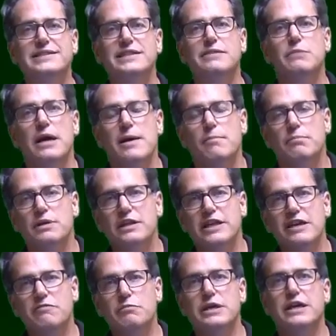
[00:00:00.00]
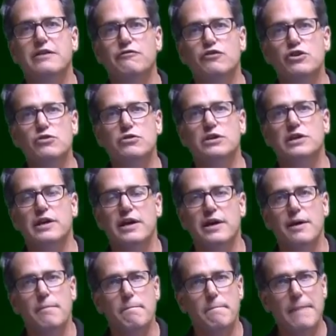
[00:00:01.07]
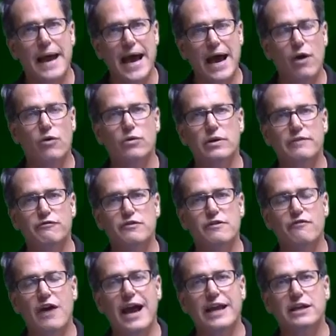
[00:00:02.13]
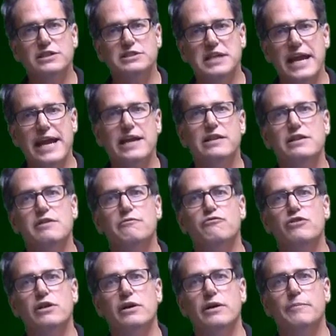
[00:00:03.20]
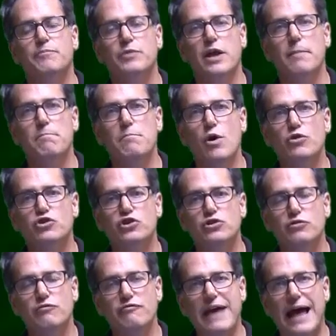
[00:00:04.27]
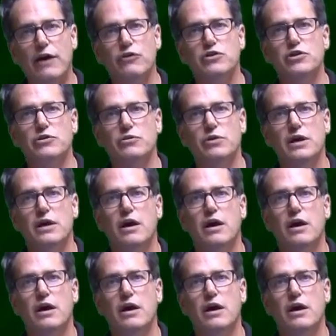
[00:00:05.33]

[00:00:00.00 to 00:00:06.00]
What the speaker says: And believe me, if I could take the emotional value